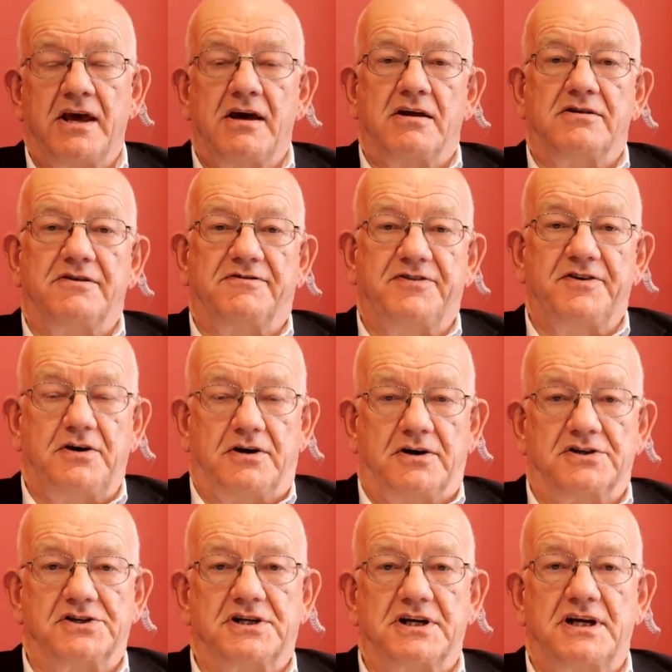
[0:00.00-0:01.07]
The
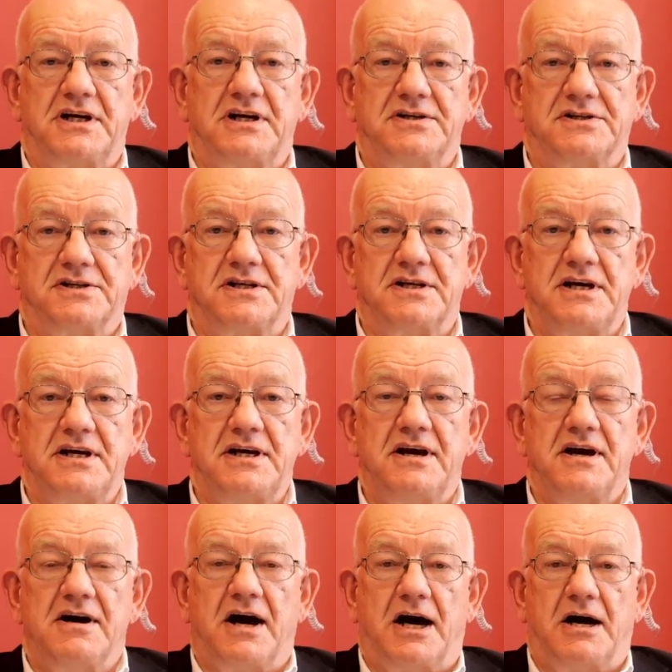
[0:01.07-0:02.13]
first is the
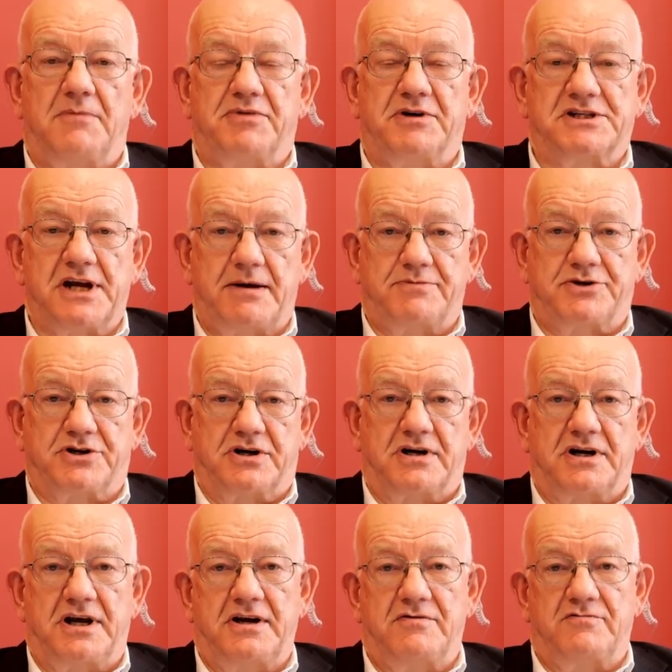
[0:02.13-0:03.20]
perception
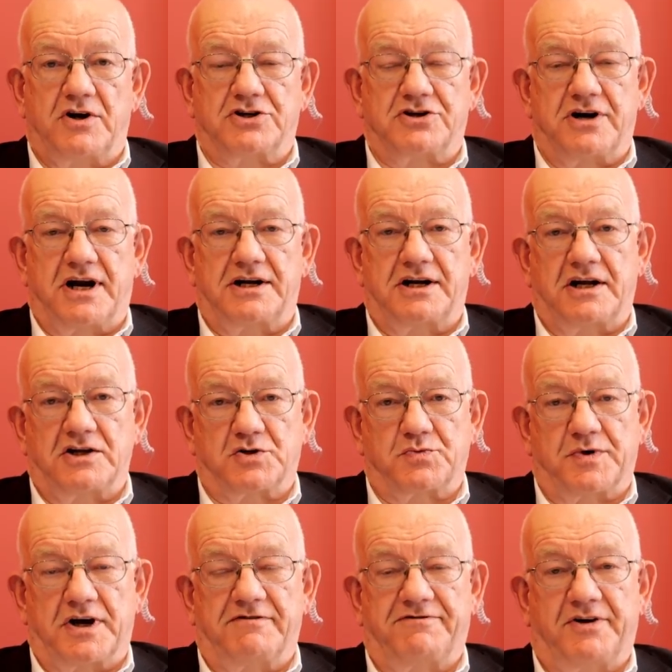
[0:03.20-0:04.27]
in Russia and
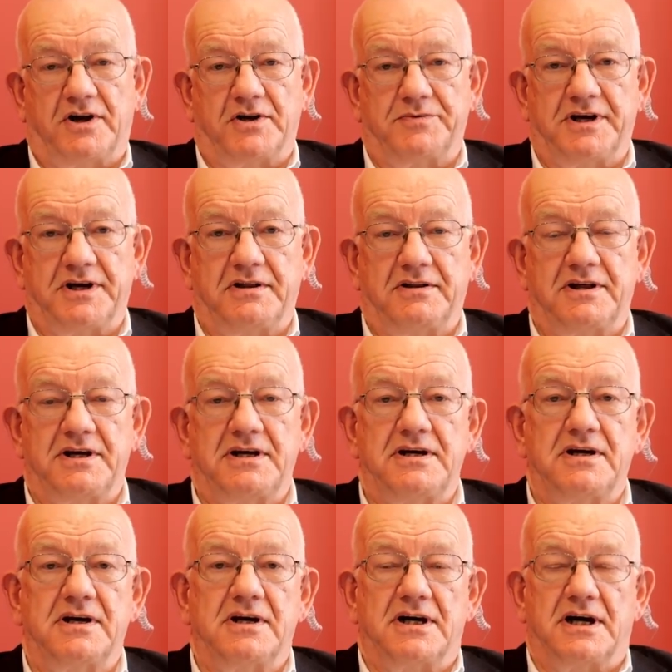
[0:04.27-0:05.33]
elsewhere following the
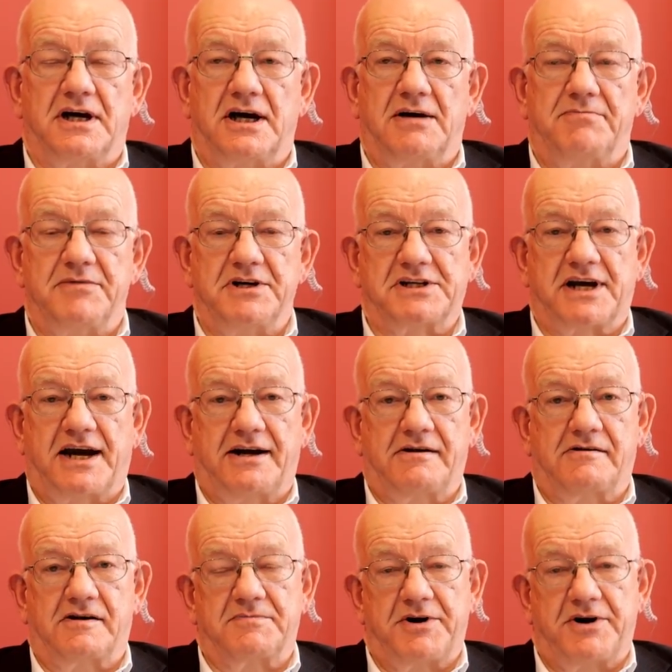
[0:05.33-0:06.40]

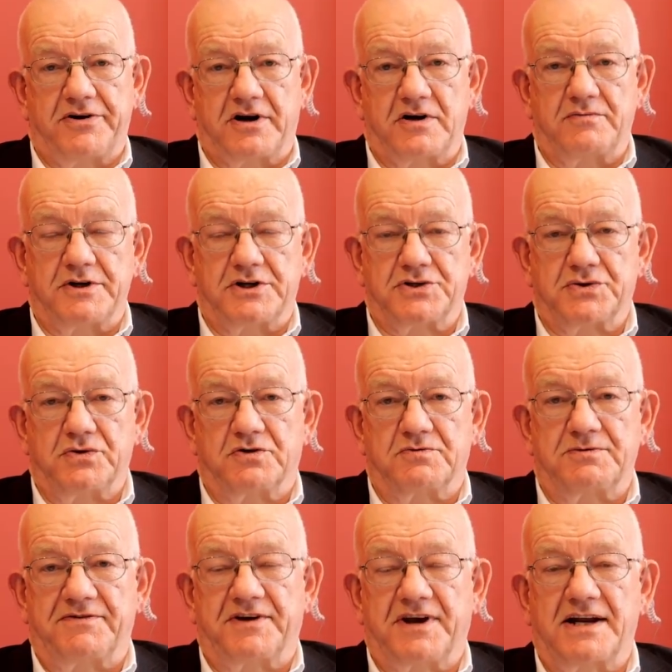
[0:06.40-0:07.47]
mishandled American withdrawal from
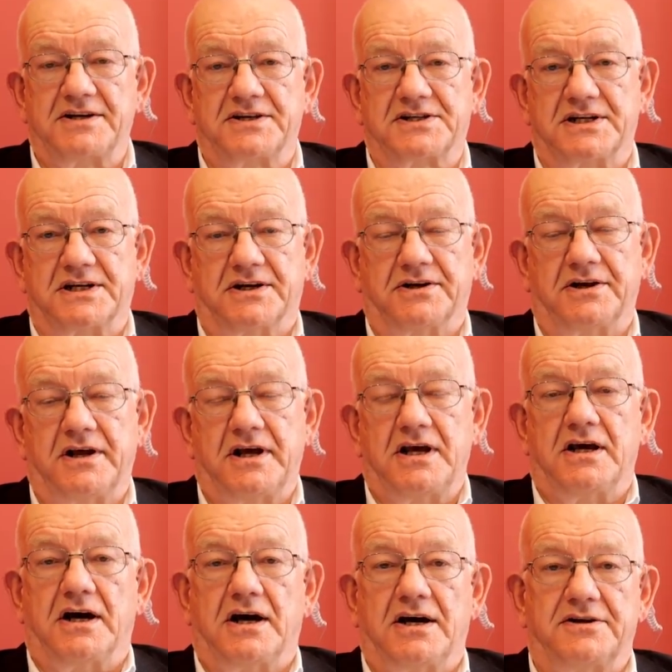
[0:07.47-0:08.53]
Afghanistan
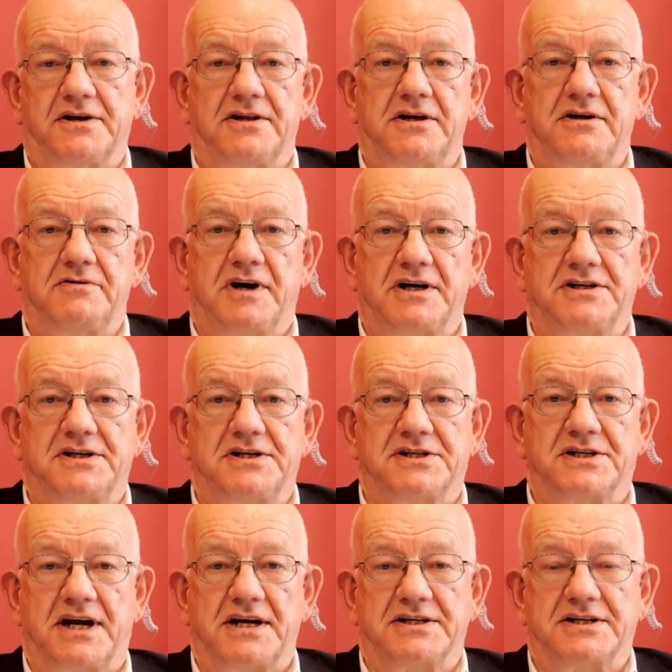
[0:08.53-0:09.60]
that the United
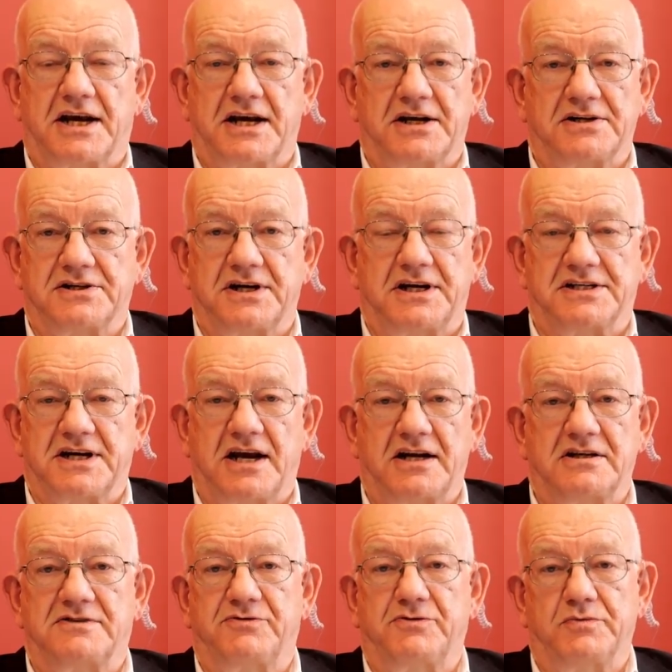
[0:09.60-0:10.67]
States has its hands
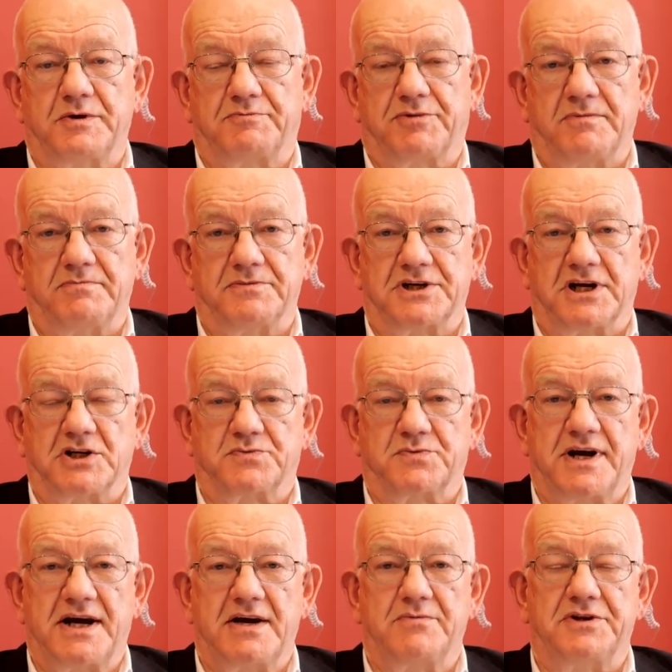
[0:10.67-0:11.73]
full with problems
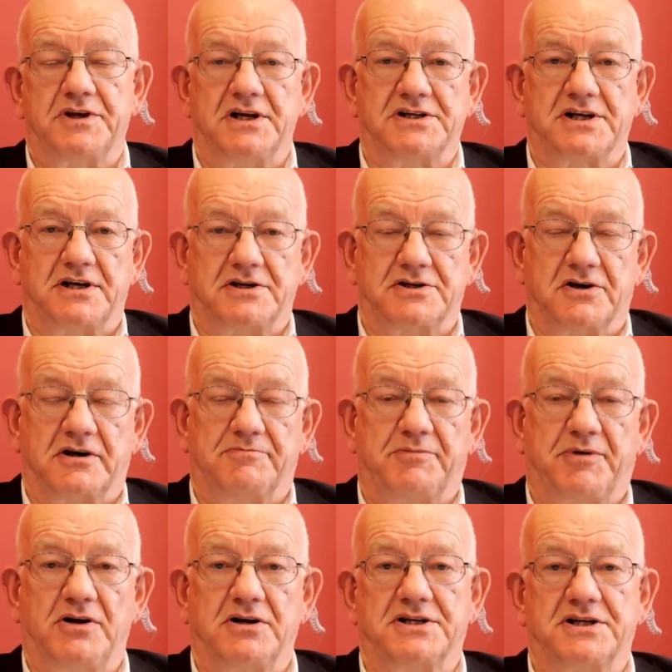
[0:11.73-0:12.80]
elsewhere, with its internal
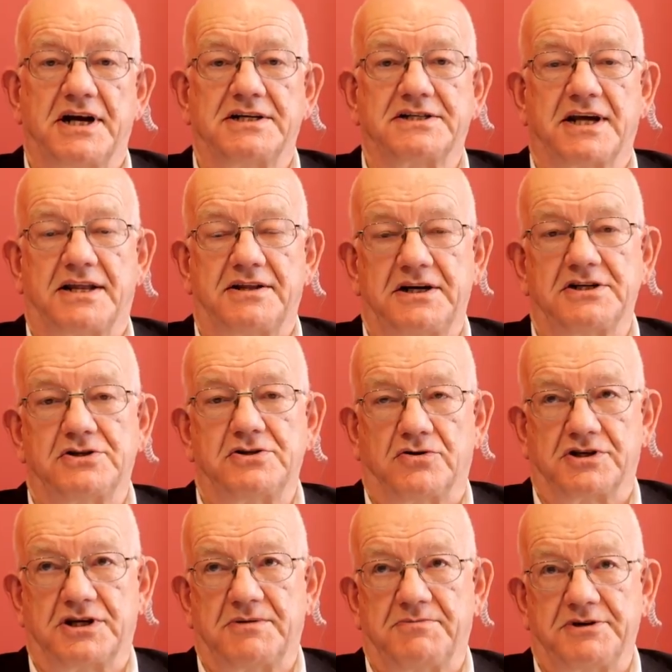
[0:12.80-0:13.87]
politics, and that it's not
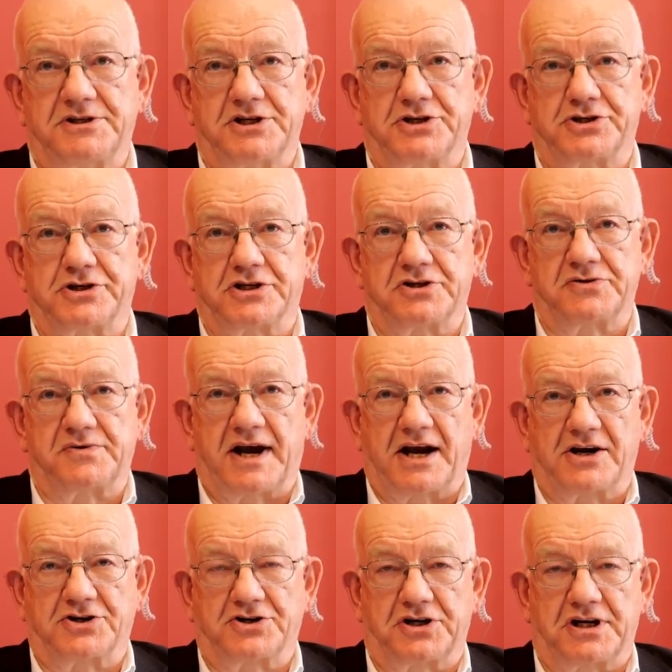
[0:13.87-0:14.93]
in a position to
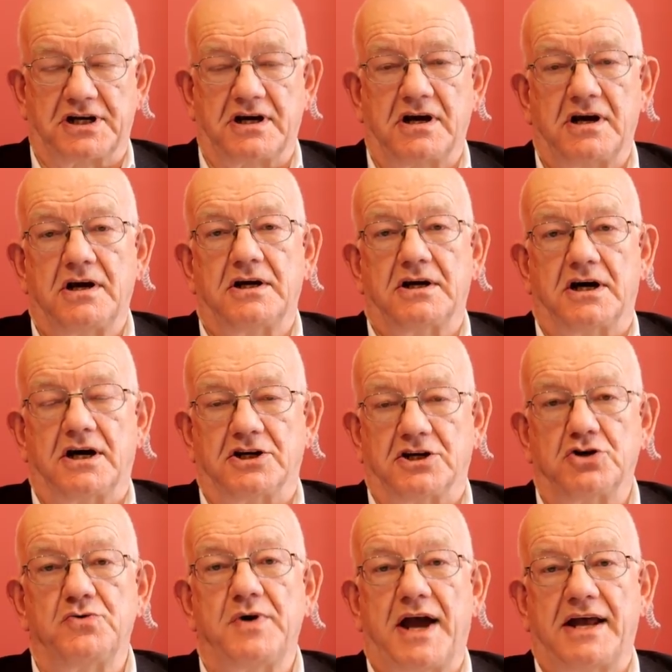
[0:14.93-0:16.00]
actually
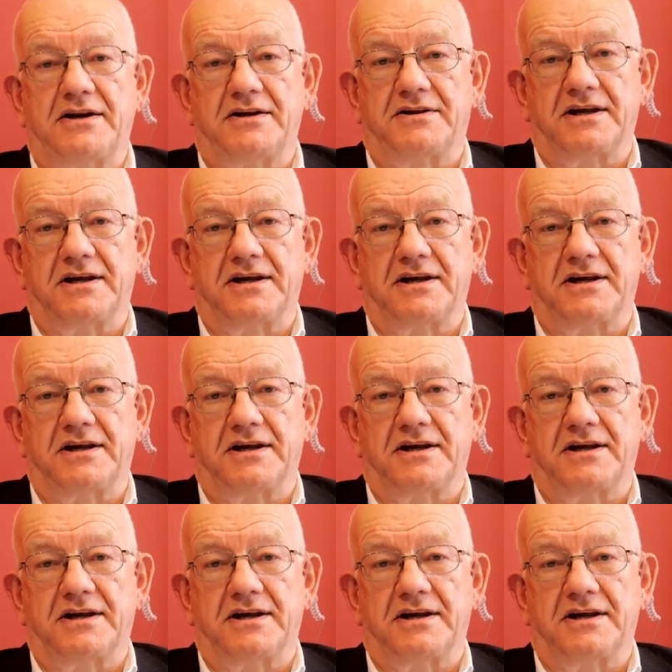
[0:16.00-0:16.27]
do anything